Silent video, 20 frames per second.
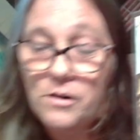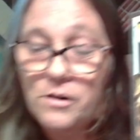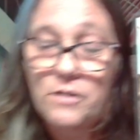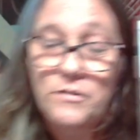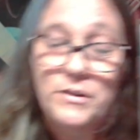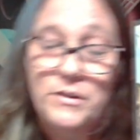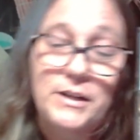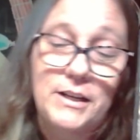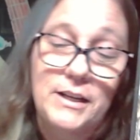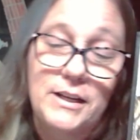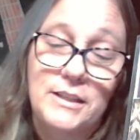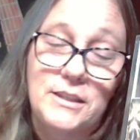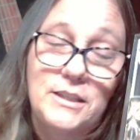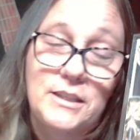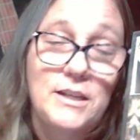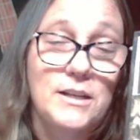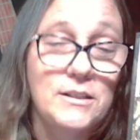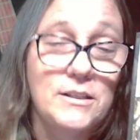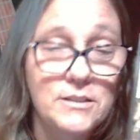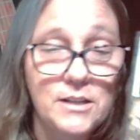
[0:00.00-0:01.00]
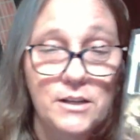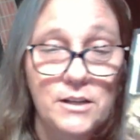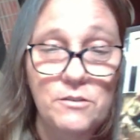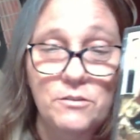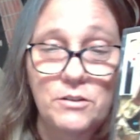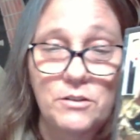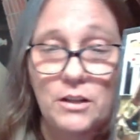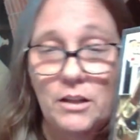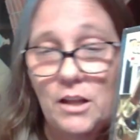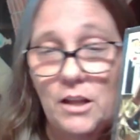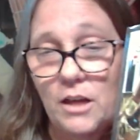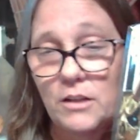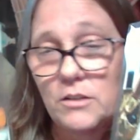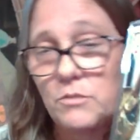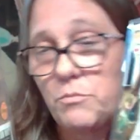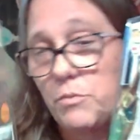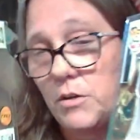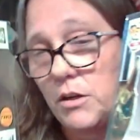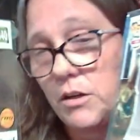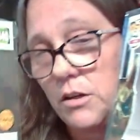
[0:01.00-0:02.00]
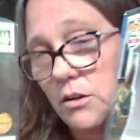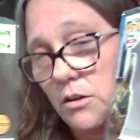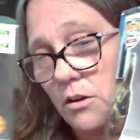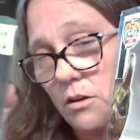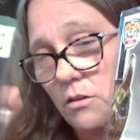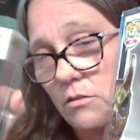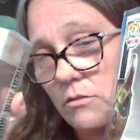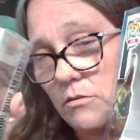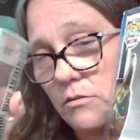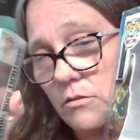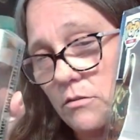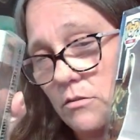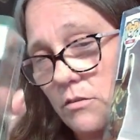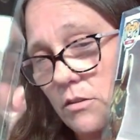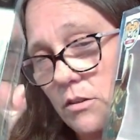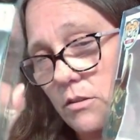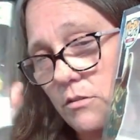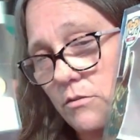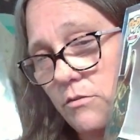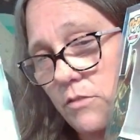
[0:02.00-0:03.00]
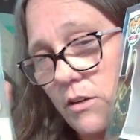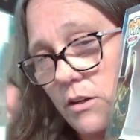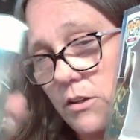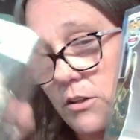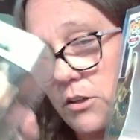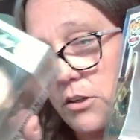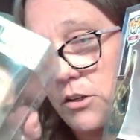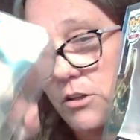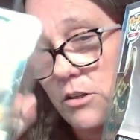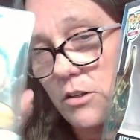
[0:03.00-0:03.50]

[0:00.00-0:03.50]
and then I got this. I don't collect, but you know, he'll find a good